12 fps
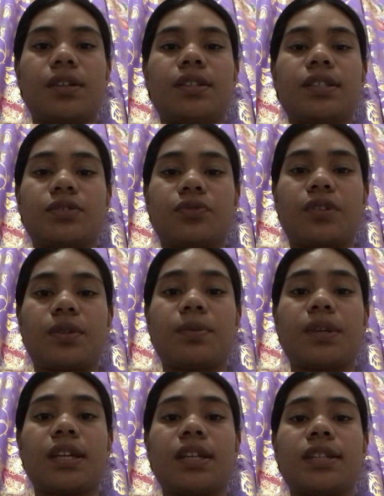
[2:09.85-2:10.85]

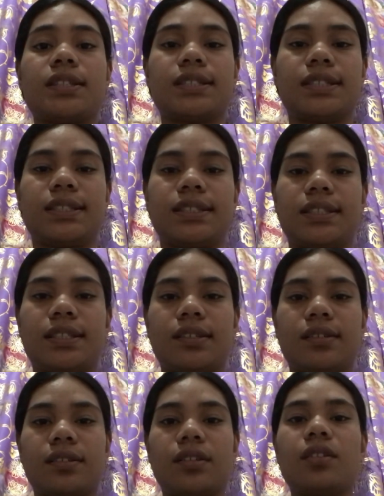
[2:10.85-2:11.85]
describing it in detail
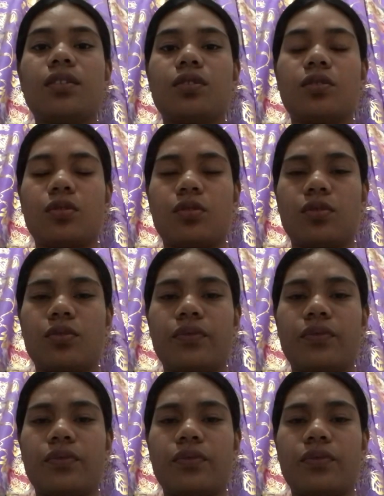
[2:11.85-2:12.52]
or